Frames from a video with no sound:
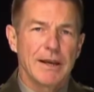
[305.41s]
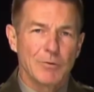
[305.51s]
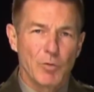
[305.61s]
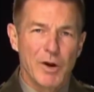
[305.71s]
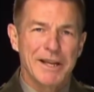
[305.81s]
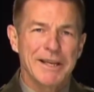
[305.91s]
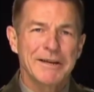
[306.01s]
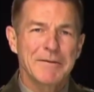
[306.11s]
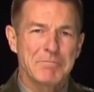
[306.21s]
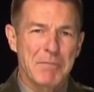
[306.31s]
and
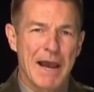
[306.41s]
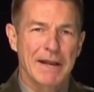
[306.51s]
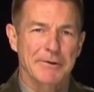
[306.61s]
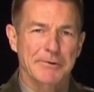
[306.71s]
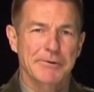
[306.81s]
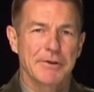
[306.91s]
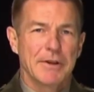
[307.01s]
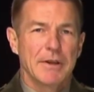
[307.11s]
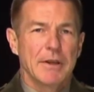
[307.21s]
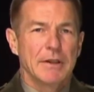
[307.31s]
winning matters.
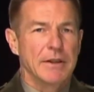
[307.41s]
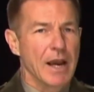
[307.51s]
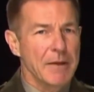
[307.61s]
The